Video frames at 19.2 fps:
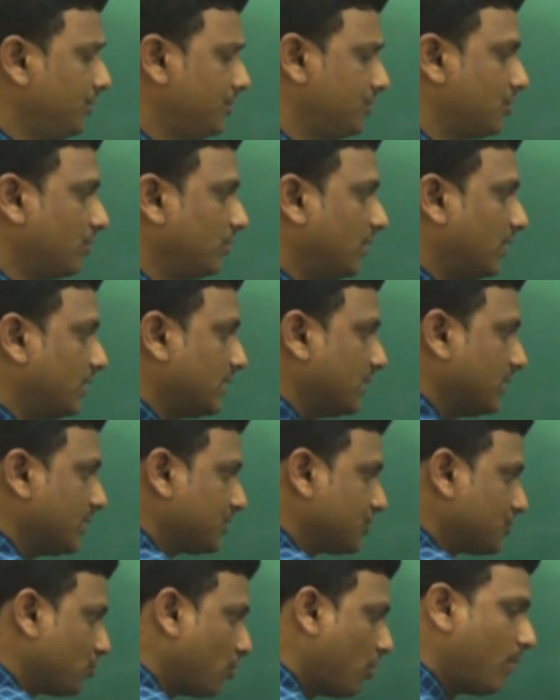So the
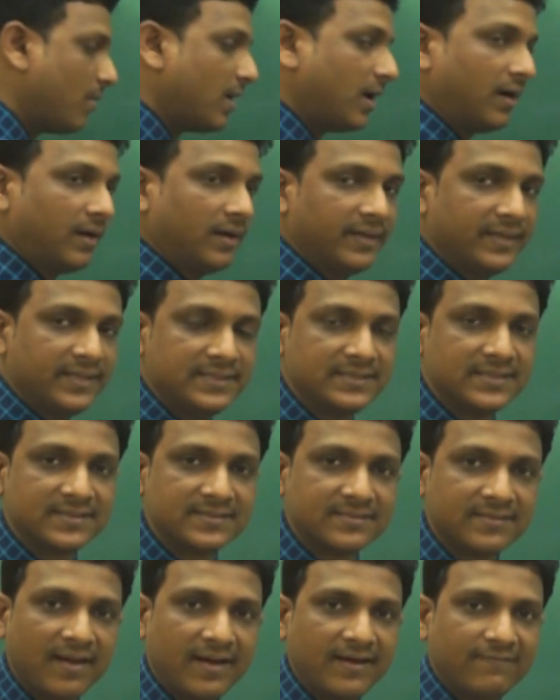stroma is the
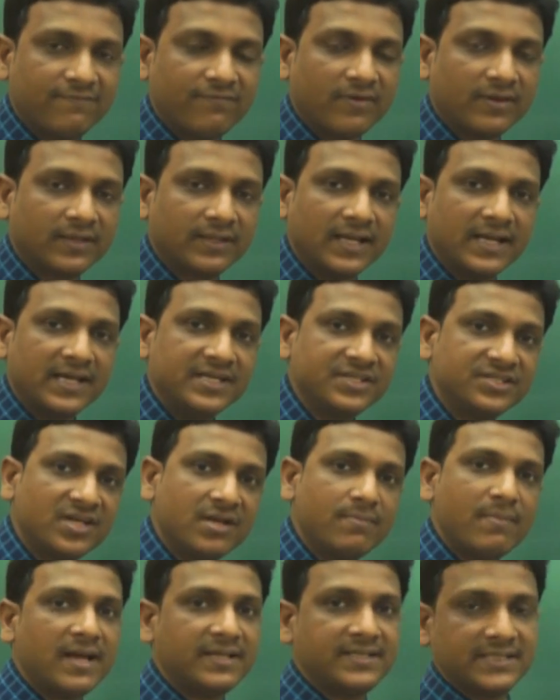site for the
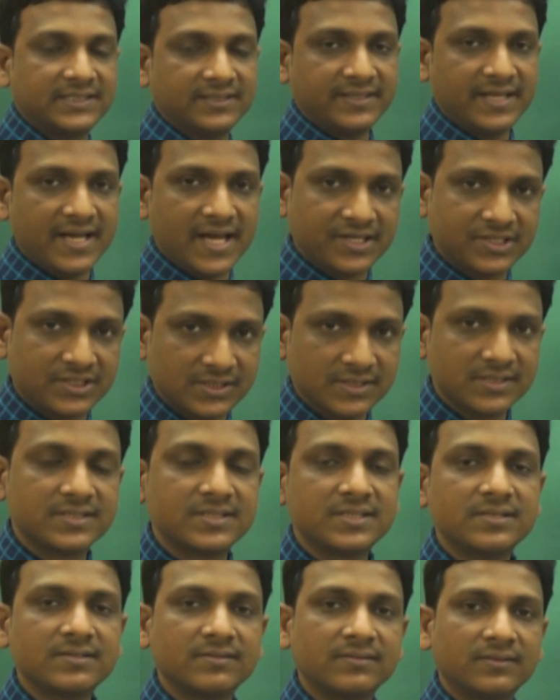enzymatic
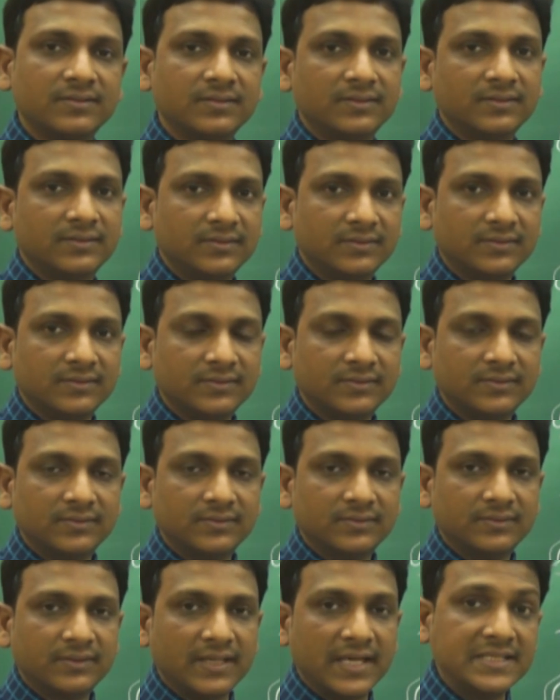reactions.
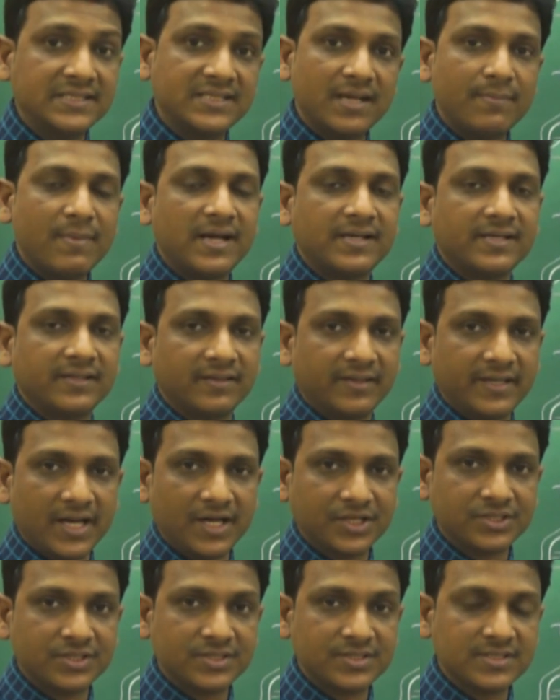Enzymatic
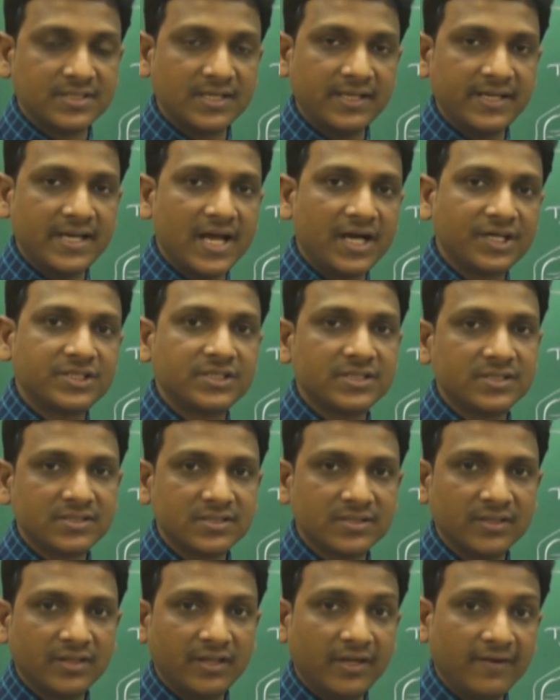reactions, the
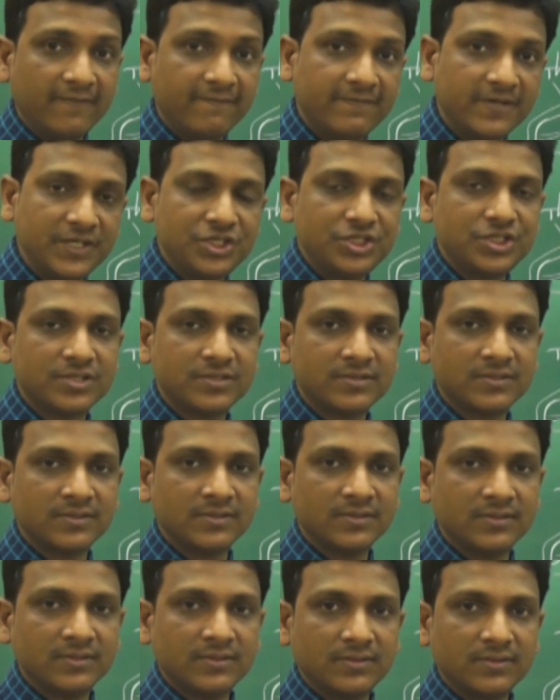reactions in which
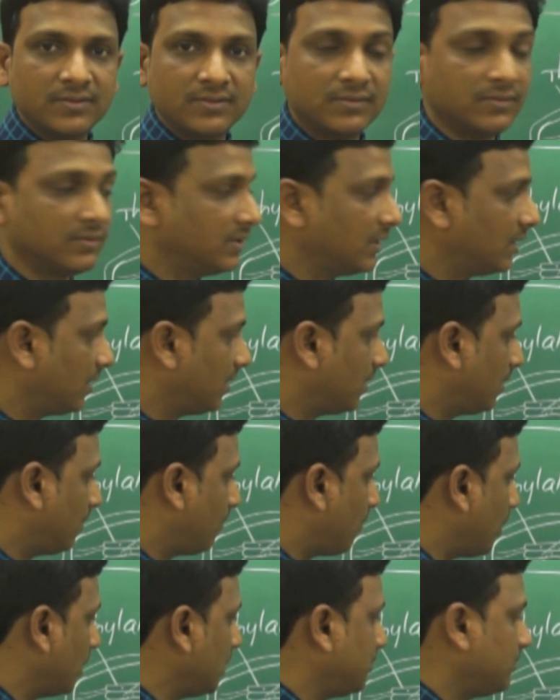the
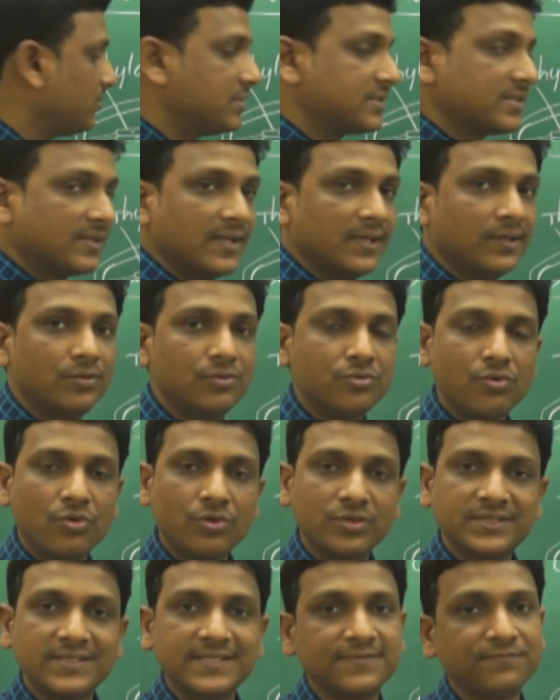molecules like
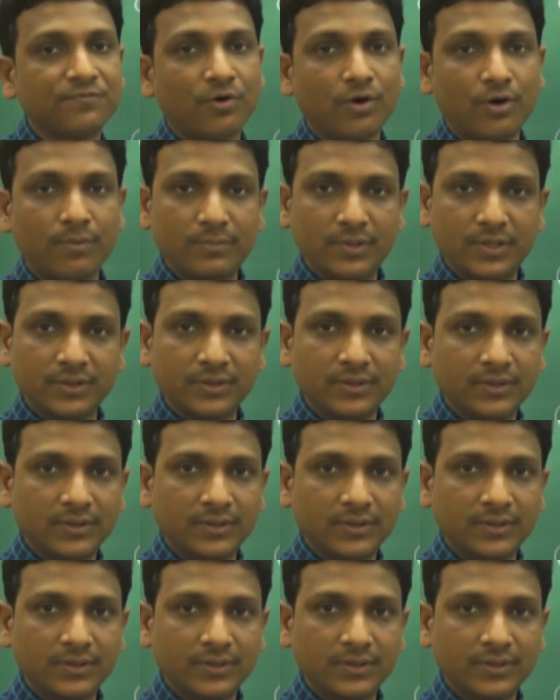glucose is formed